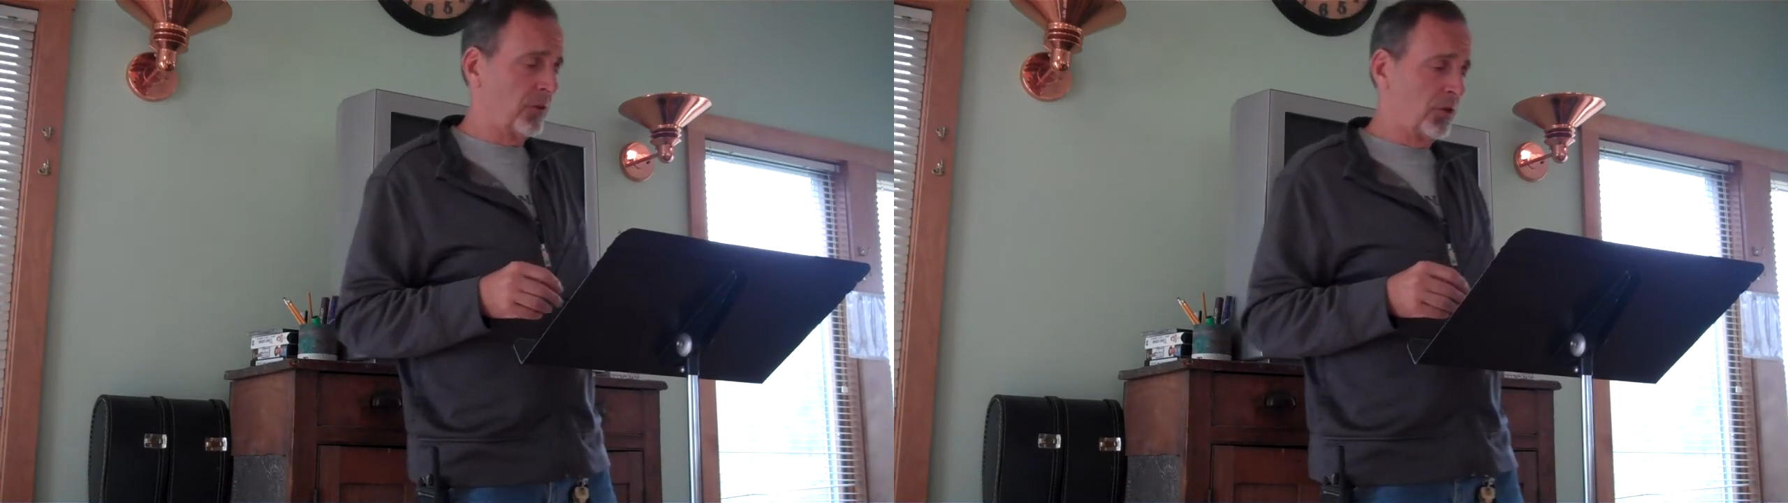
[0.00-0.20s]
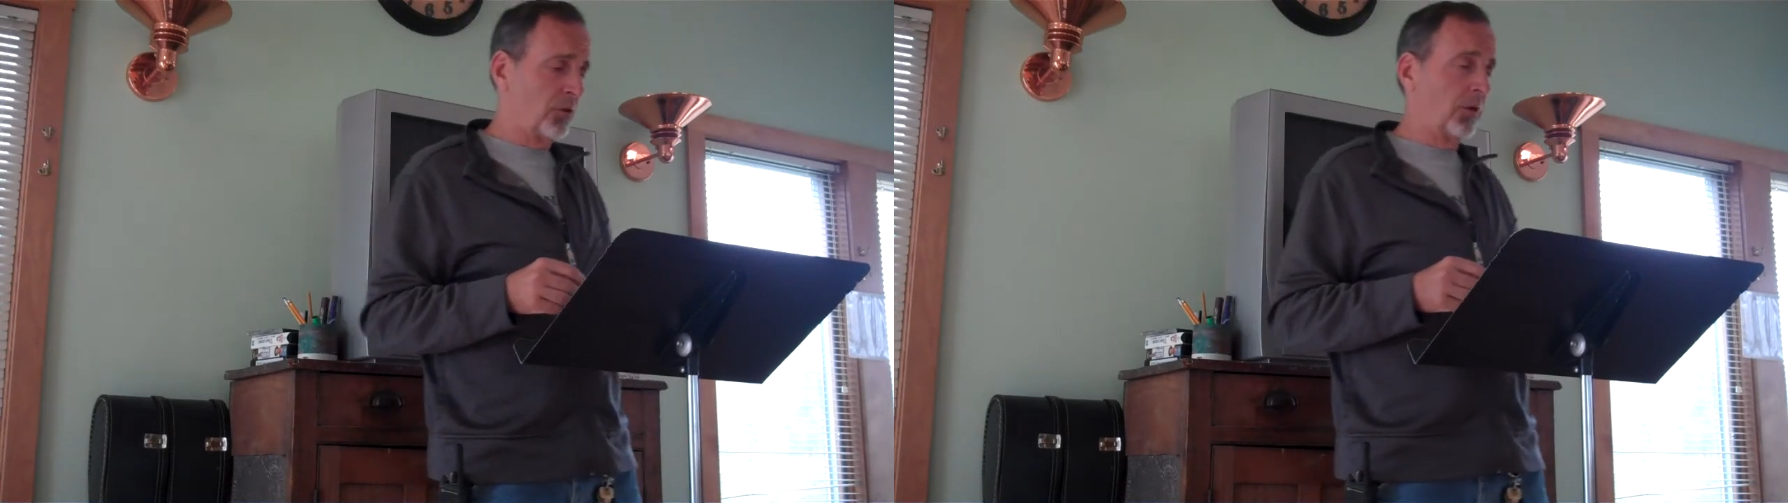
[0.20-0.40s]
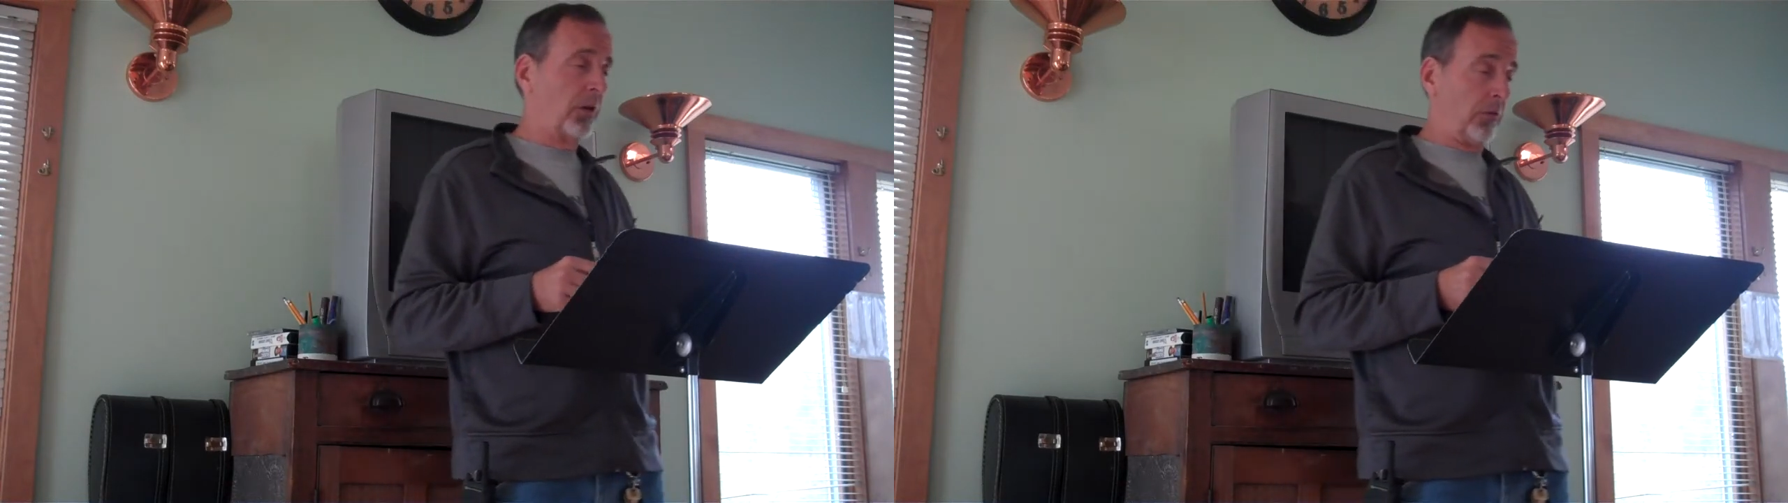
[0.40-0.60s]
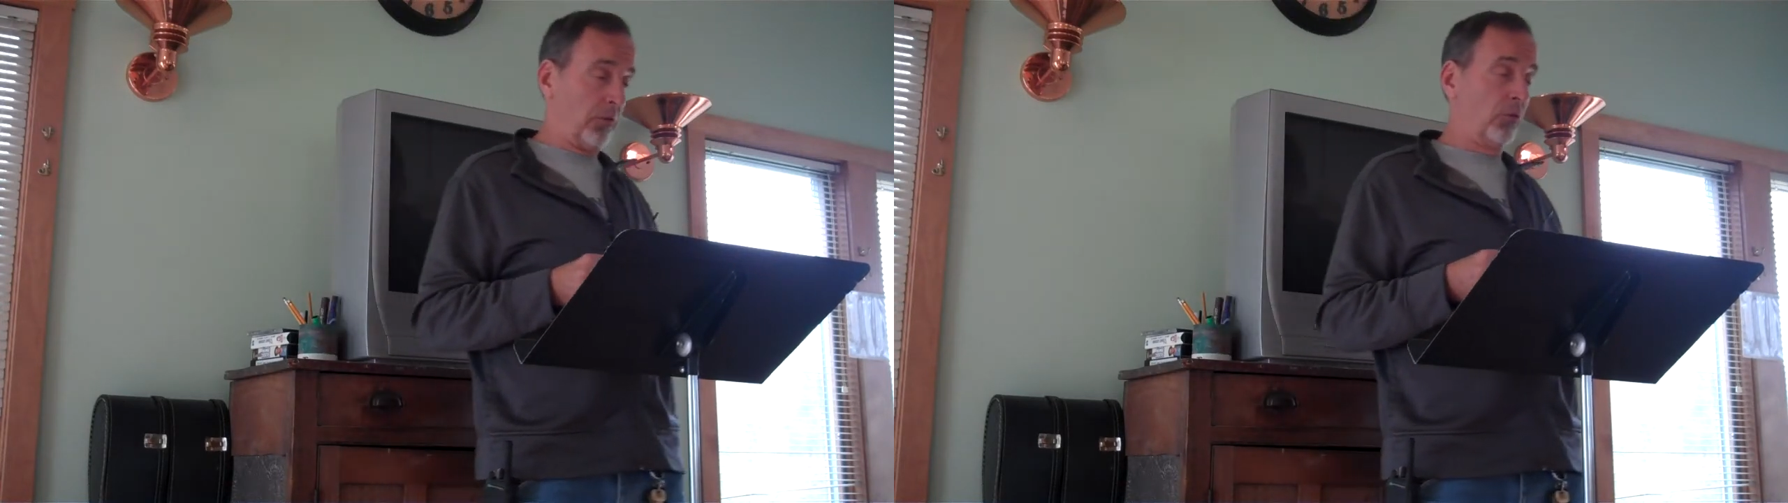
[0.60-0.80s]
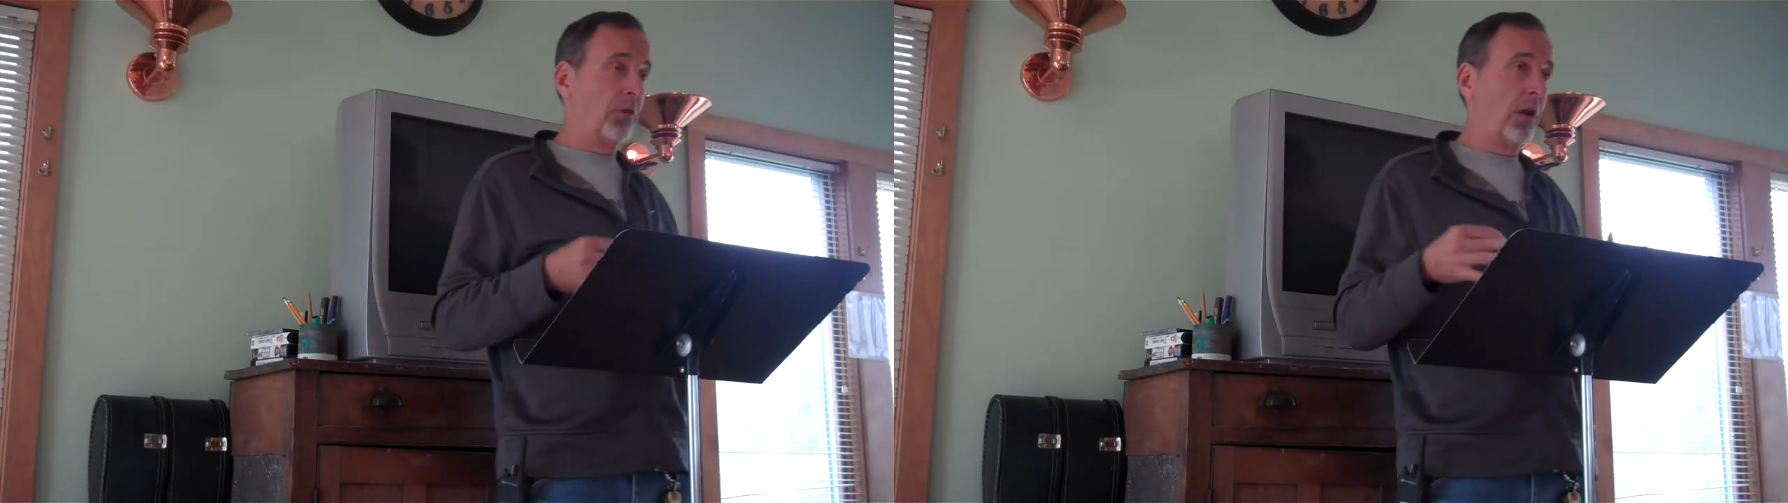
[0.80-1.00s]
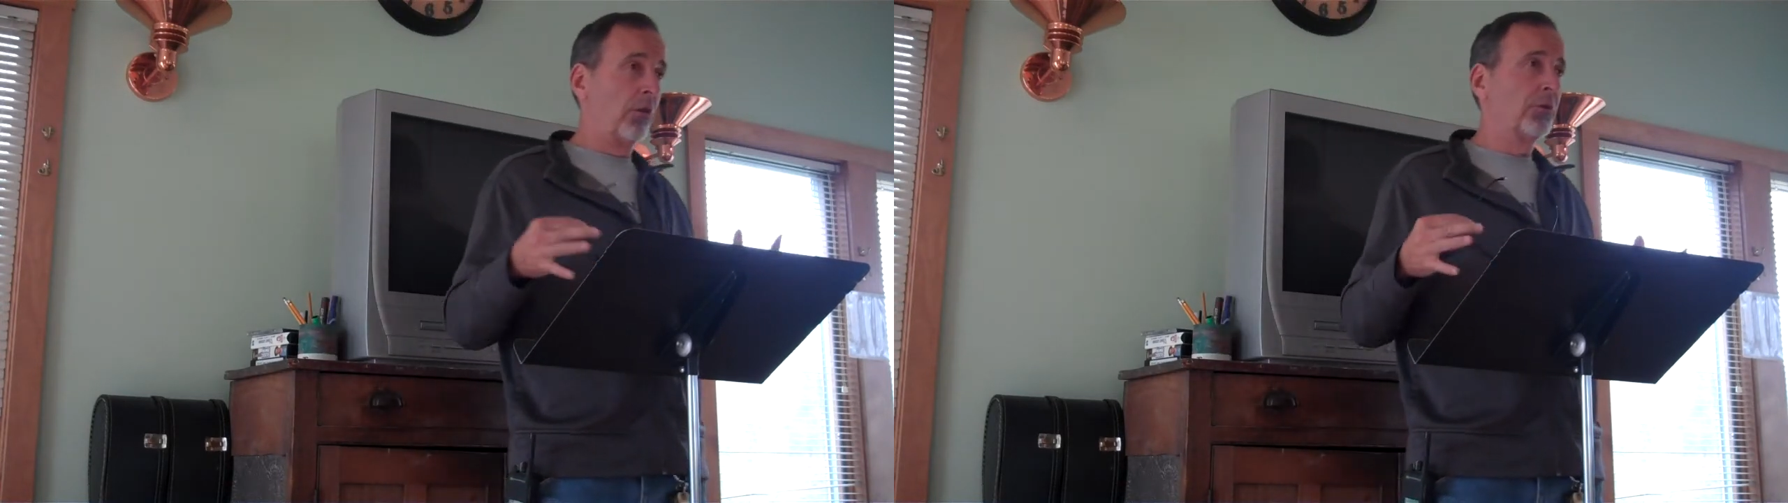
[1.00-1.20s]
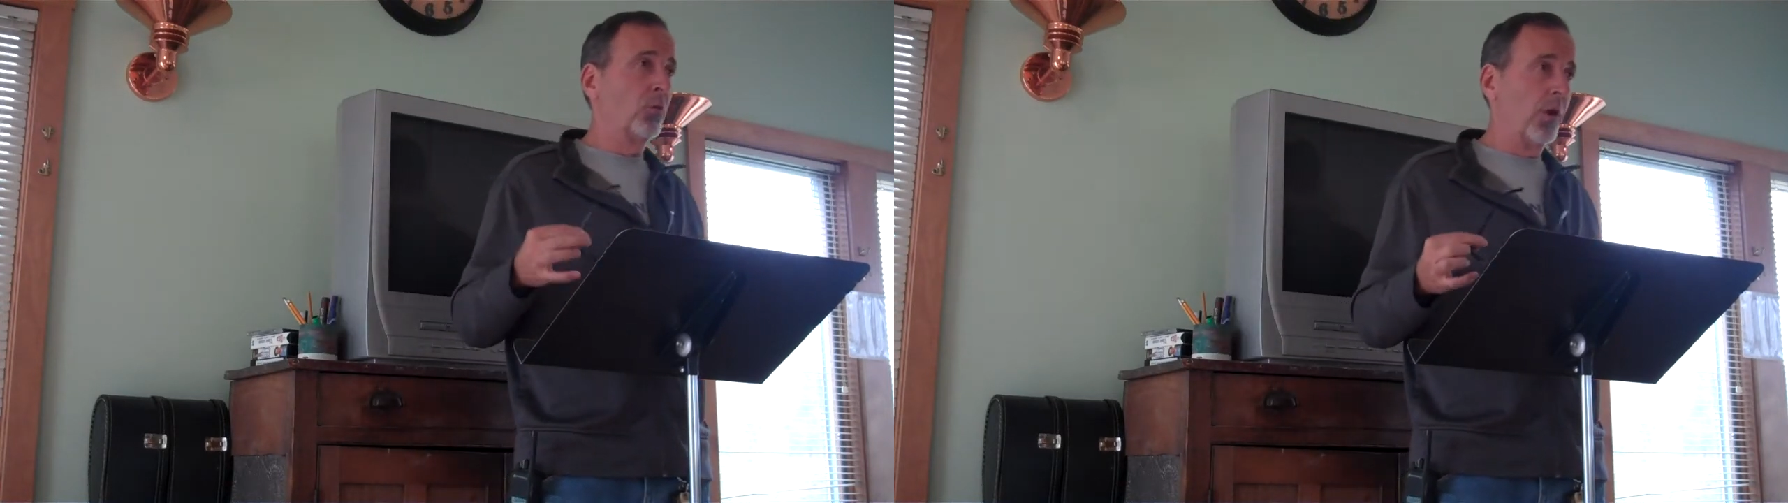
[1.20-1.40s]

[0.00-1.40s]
been doing through the Health